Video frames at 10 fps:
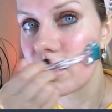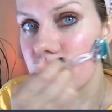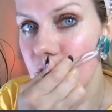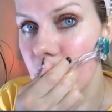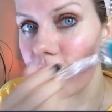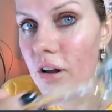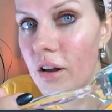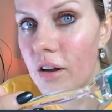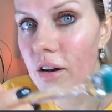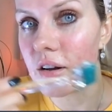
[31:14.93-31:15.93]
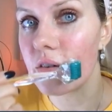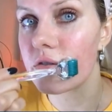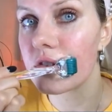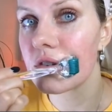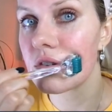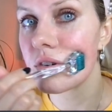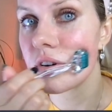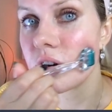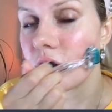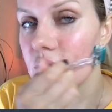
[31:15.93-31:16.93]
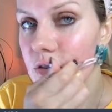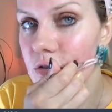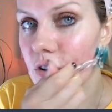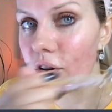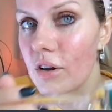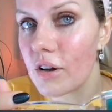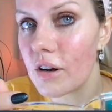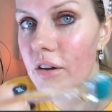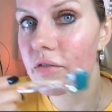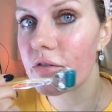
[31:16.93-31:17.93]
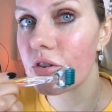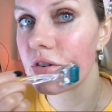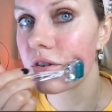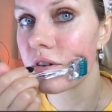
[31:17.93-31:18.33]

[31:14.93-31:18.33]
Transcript: Roll, lift, roll, lift,